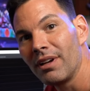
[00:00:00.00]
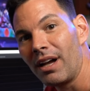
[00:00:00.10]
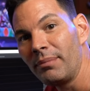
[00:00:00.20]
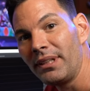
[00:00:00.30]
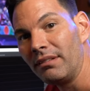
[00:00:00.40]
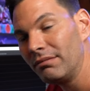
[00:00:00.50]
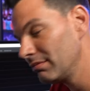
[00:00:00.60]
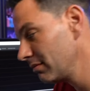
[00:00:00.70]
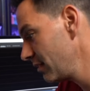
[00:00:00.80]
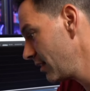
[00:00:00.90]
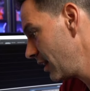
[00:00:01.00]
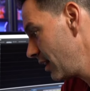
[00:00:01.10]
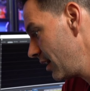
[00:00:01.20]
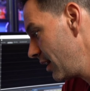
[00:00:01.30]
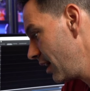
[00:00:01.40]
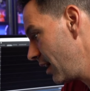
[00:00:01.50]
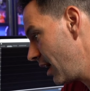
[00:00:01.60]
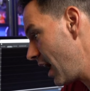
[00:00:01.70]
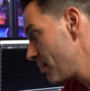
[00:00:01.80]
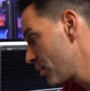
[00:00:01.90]
I mean,
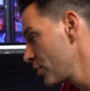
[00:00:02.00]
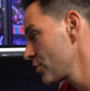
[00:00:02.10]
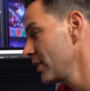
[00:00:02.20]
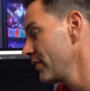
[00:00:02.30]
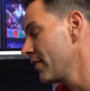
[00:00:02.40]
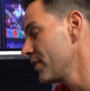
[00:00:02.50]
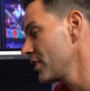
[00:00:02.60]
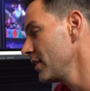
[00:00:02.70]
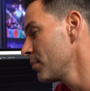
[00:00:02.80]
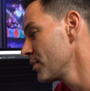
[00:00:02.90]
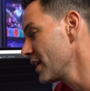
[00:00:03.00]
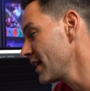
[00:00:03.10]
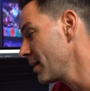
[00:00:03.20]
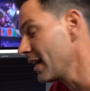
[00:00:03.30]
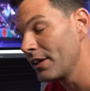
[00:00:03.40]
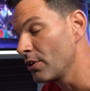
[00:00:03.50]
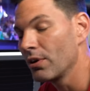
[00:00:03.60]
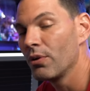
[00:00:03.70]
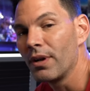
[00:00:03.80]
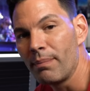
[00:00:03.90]
I personally have never seen numbers like that, and I don't
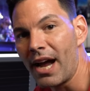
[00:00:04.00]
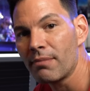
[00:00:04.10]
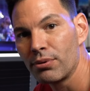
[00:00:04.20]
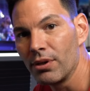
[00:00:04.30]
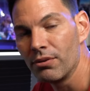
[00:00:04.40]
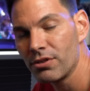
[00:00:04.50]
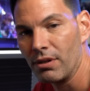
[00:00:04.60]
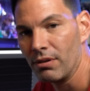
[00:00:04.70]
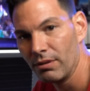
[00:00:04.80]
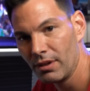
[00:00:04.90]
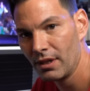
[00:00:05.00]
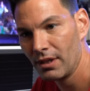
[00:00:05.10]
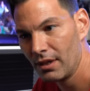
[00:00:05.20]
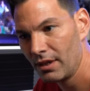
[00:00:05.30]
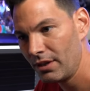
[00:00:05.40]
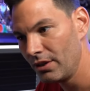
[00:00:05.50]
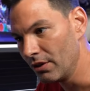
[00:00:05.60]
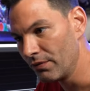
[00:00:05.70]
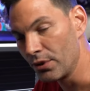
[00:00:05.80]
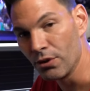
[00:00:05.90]
own a Mac Pro, so, you
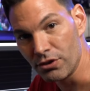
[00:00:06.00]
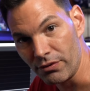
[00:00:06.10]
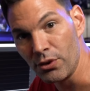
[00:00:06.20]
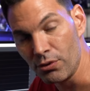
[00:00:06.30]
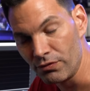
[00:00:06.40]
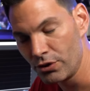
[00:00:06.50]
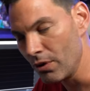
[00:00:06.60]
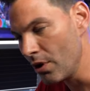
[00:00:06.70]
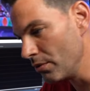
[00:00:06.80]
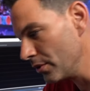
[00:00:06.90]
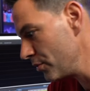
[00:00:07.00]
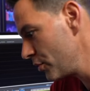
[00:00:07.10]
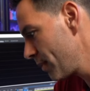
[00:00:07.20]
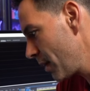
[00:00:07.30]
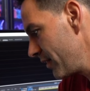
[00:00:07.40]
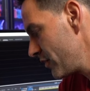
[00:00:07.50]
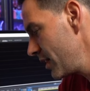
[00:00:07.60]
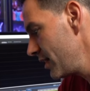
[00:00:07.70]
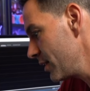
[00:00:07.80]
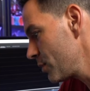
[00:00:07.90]
know, for those of you who do own those, you probably have
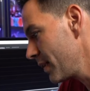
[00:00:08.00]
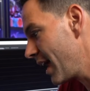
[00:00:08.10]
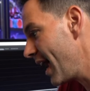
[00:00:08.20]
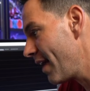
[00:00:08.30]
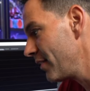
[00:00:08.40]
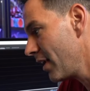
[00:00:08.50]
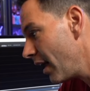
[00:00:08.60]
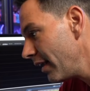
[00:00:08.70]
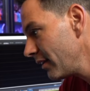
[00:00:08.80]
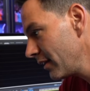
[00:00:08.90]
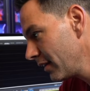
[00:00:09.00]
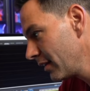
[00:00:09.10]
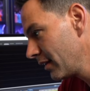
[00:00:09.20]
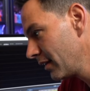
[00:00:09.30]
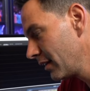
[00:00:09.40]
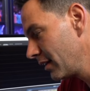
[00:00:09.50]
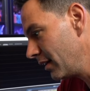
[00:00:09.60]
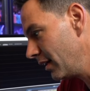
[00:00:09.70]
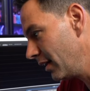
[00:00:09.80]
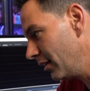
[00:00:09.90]
seen this, but I have not.
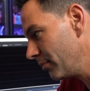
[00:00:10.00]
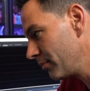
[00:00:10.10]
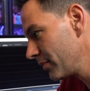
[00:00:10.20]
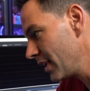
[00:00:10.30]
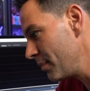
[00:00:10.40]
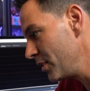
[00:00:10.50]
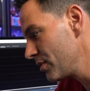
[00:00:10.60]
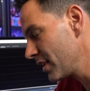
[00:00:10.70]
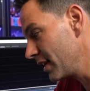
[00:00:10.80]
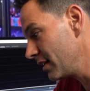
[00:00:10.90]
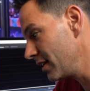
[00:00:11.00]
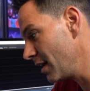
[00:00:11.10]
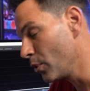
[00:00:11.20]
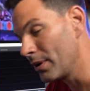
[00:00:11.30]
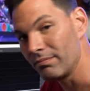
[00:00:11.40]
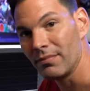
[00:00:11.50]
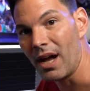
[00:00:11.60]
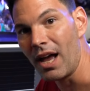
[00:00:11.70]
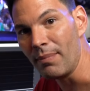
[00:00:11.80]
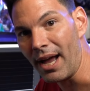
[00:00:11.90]
I've been using an M1
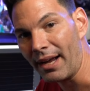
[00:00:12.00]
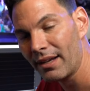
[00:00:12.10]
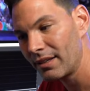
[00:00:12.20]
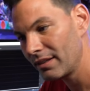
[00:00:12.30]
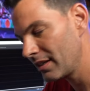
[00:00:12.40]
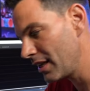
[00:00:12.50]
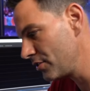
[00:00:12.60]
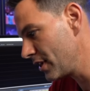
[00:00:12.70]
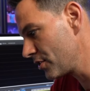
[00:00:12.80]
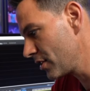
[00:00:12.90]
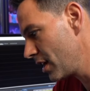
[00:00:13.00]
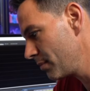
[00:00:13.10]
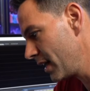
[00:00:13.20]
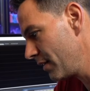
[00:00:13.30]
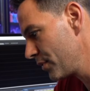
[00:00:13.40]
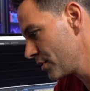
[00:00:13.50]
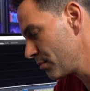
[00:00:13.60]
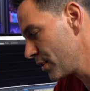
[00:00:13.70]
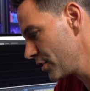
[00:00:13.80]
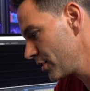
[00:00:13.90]
iMac, as you guys saw in my first
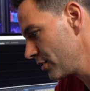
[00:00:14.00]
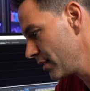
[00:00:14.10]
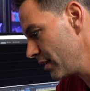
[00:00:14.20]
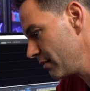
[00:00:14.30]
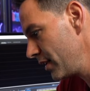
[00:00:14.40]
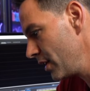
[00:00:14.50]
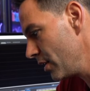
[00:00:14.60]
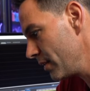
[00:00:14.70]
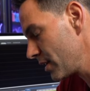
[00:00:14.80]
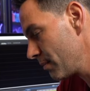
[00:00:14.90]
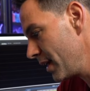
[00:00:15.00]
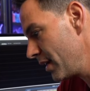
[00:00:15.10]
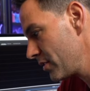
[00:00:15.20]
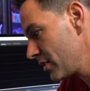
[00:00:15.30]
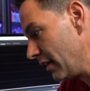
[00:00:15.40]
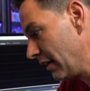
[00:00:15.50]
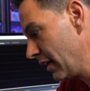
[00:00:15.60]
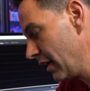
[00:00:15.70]
impressions video as a comparison.